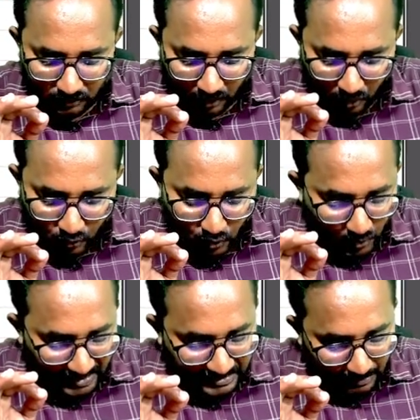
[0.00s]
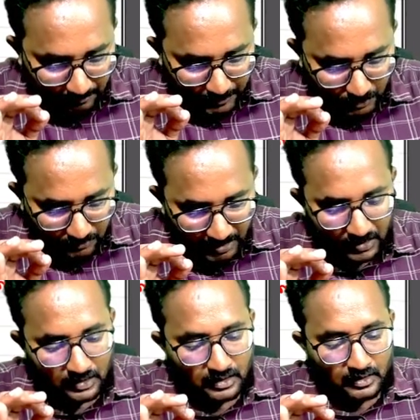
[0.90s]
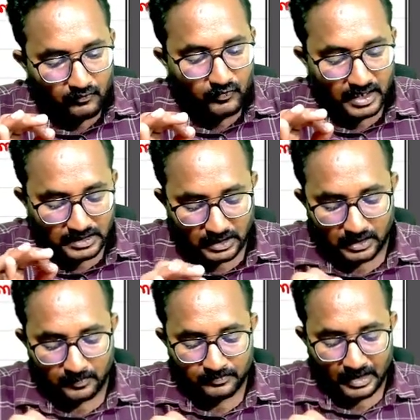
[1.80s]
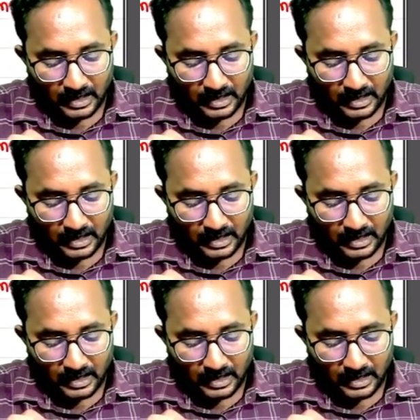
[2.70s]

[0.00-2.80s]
How you can compute whether